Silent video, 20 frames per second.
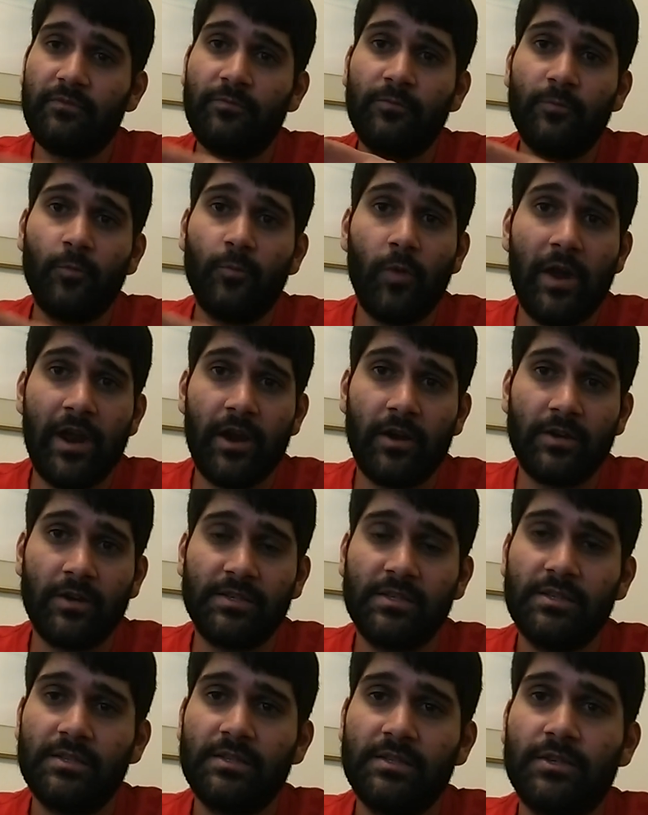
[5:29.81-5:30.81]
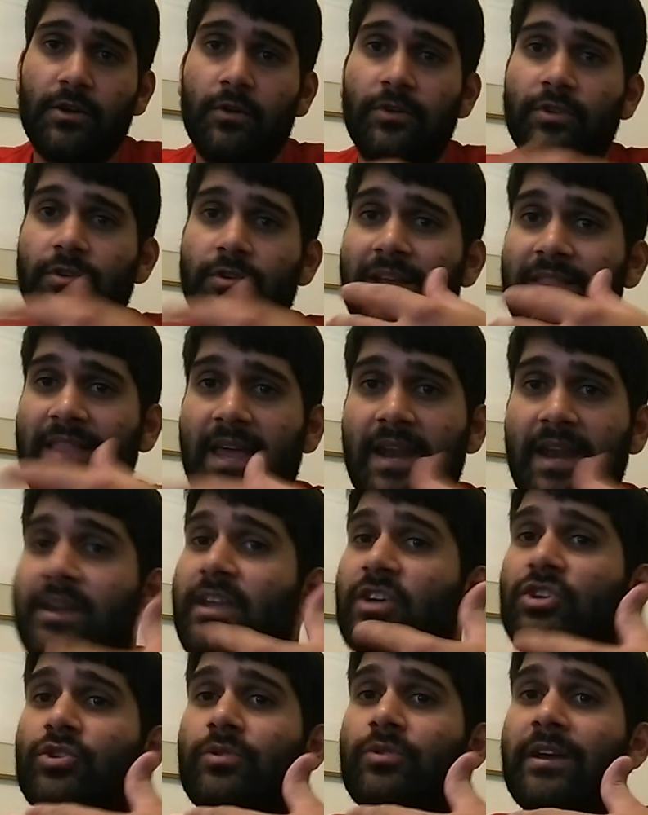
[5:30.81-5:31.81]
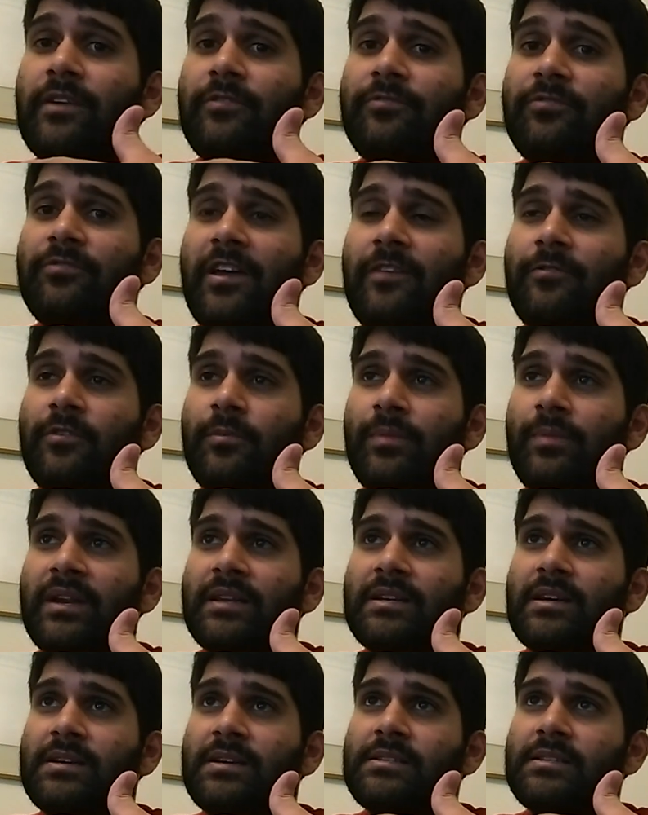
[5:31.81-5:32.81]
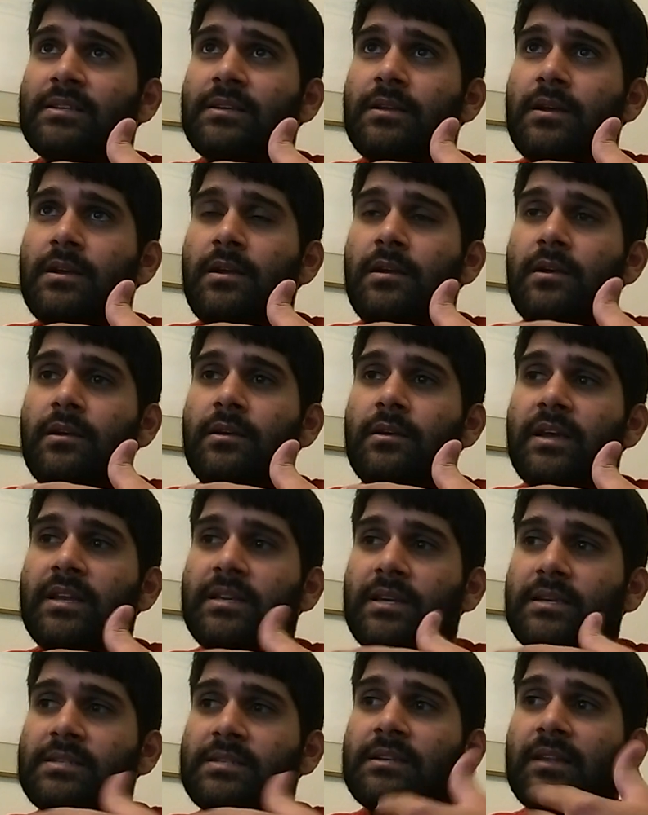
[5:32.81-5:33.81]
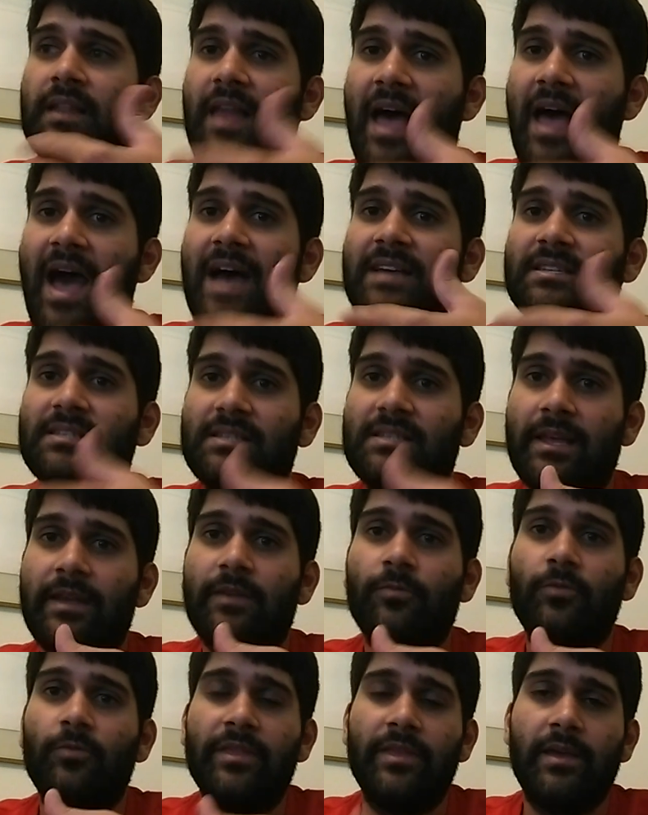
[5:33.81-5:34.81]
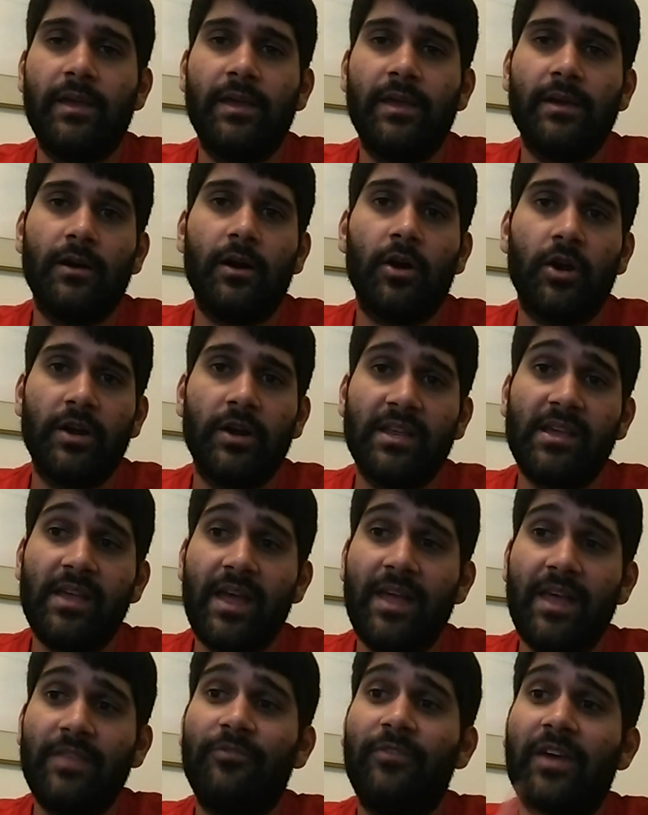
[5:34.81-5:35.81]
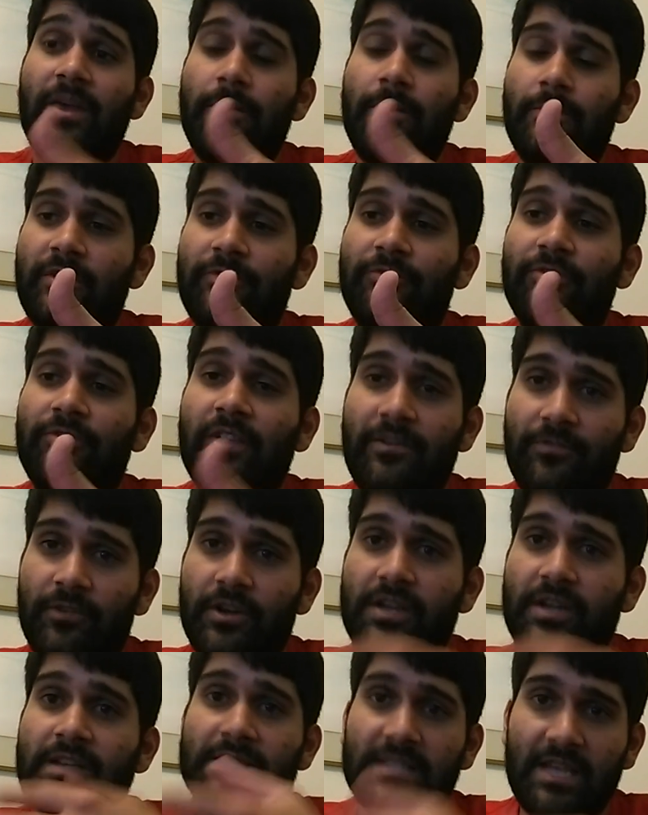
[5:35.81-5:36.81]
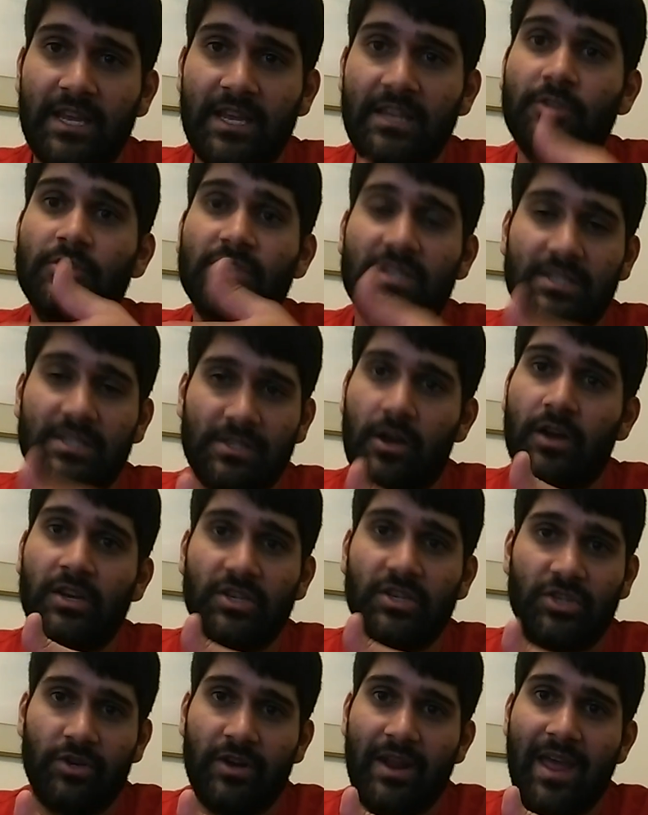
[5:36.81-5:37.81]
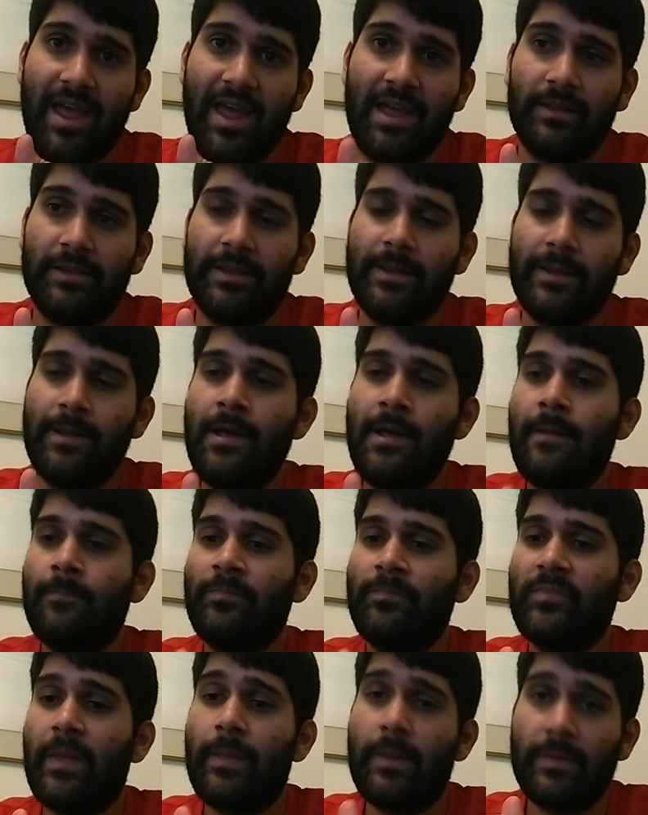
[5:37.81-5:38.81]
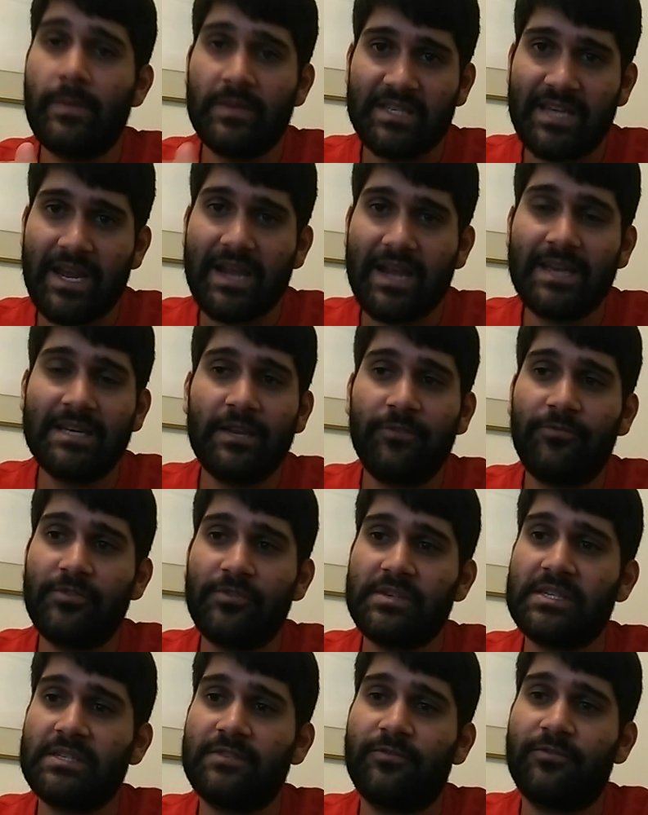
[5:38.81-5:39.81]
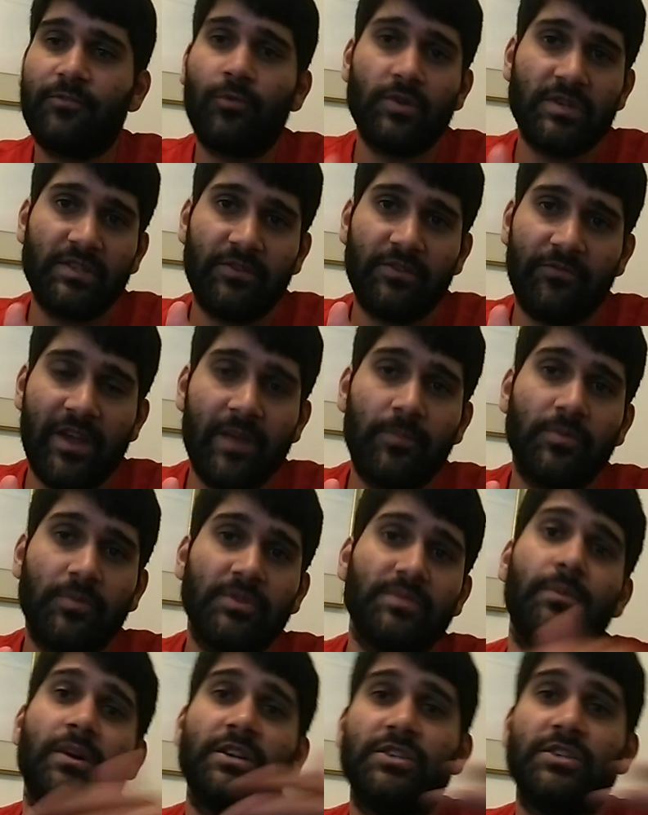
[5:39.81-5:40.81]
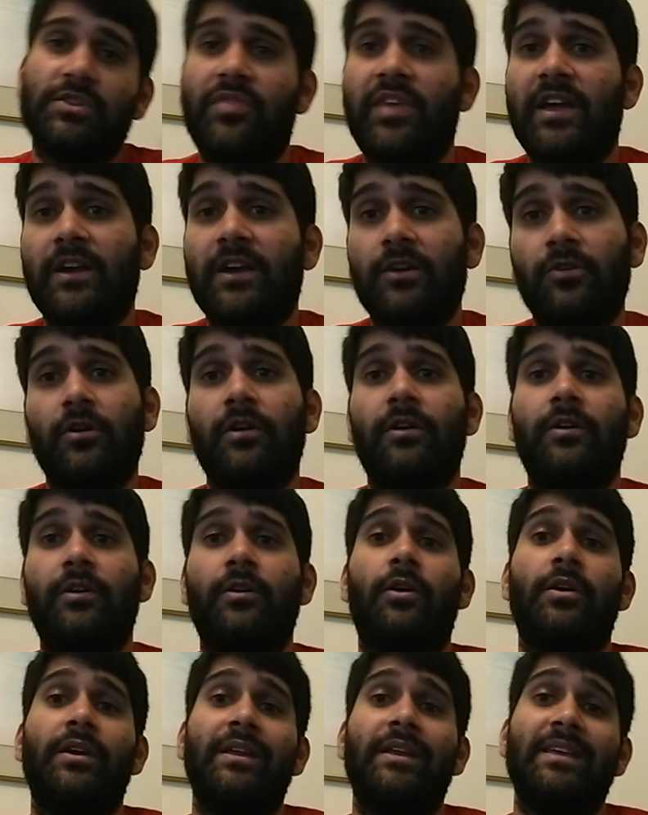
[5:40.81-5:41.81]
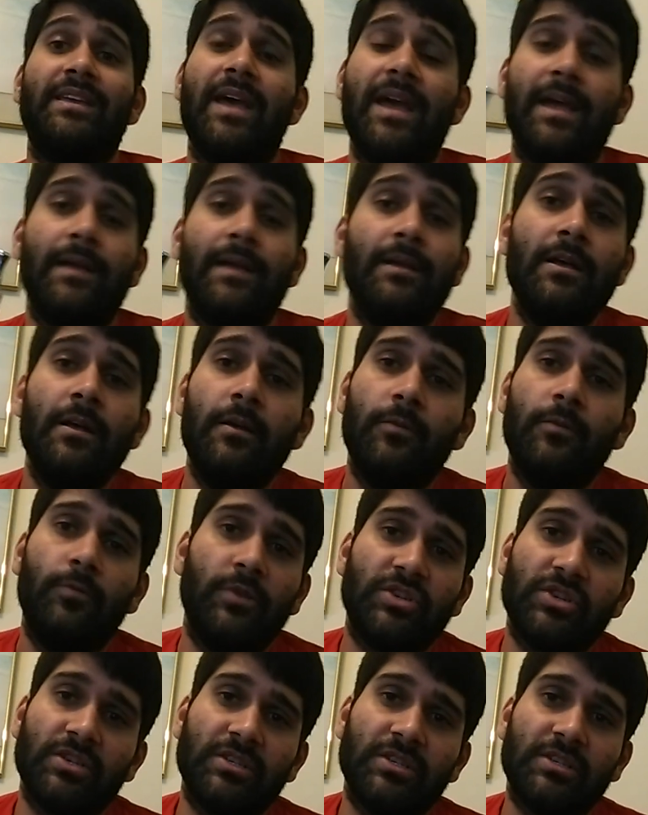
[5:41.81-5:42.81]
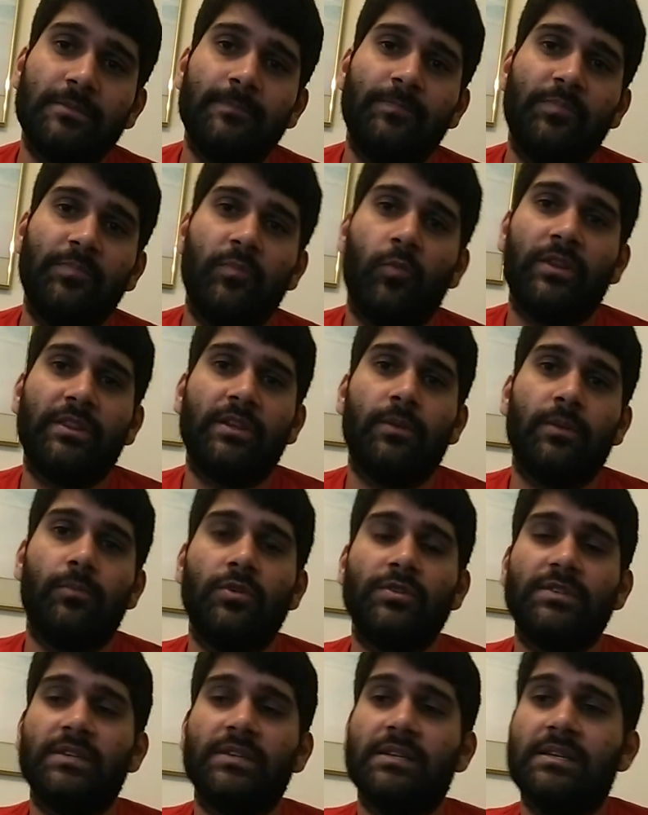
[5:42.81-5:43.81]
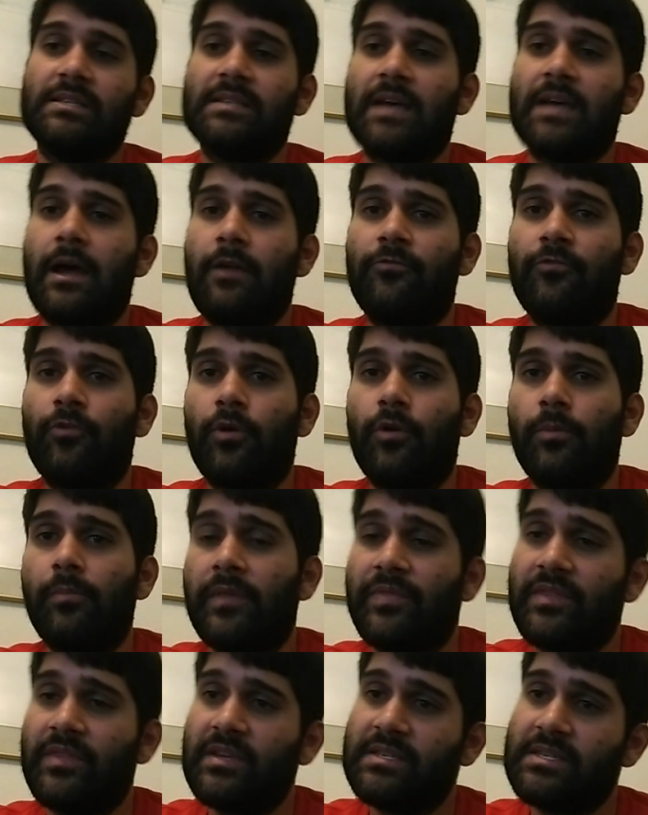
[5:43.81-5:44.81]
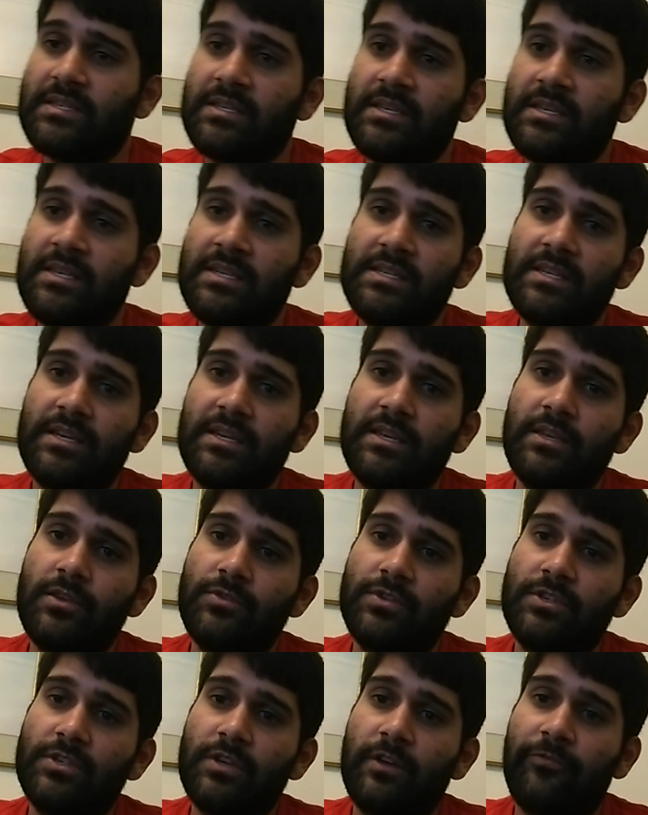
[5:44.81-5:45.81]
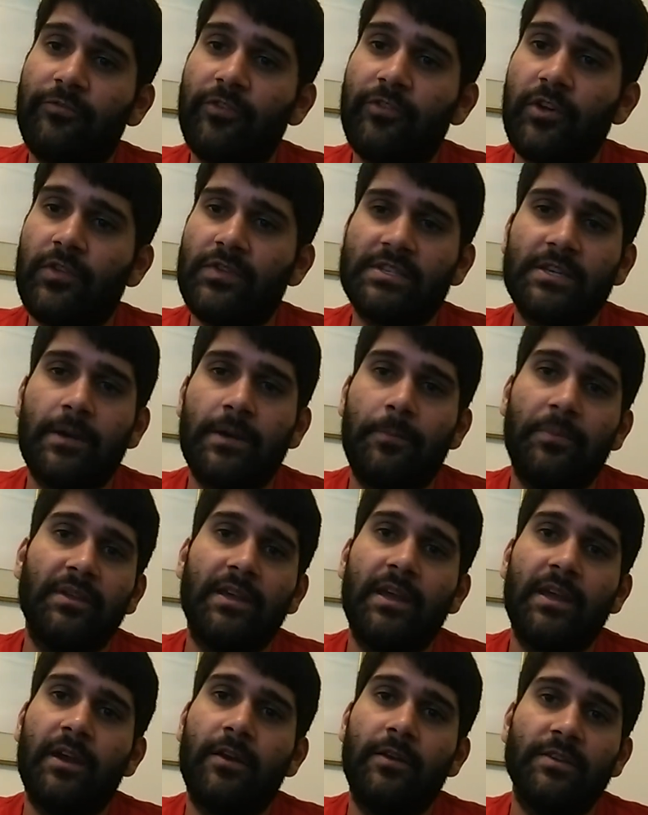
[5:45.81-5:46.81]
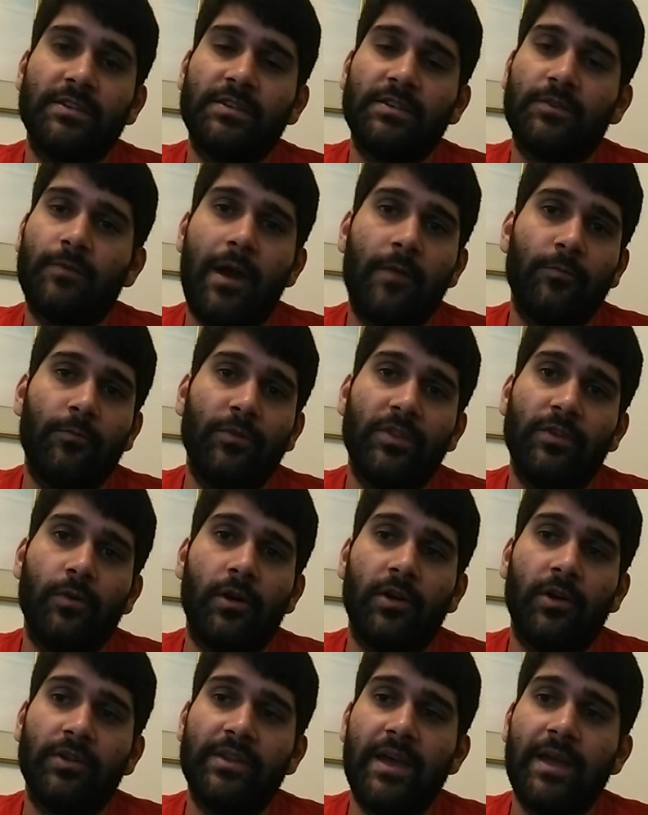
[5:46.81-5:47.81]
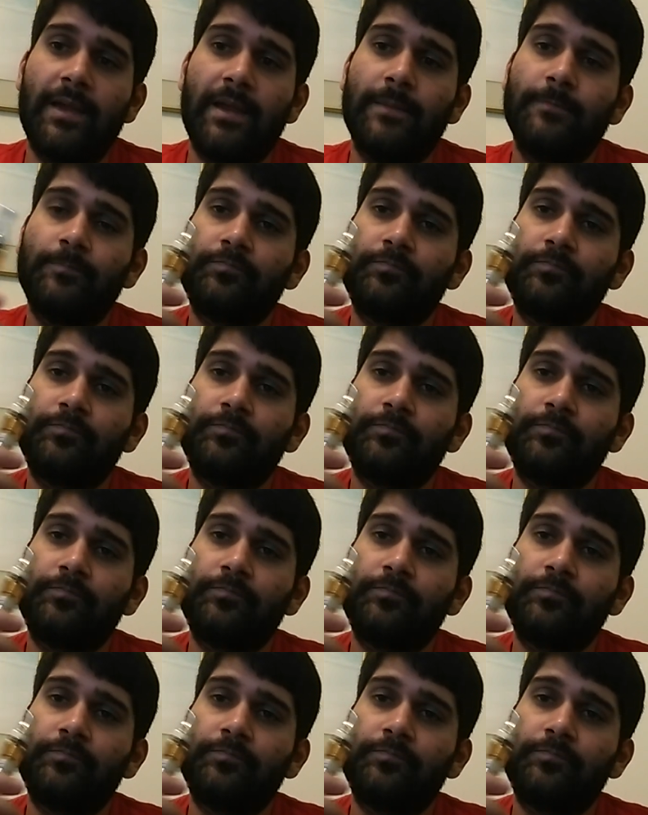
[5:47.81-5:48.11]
wears, so you get that initial hit of flavor, but it doesn't last like with the RDA. The flavor continues as long as you're inhaling. And then the second difference is, of course, the vapor is much thicker on an RDA, which is what they're mostly designed for. But this is easy to use. You can fill this up and carry this around with you all day.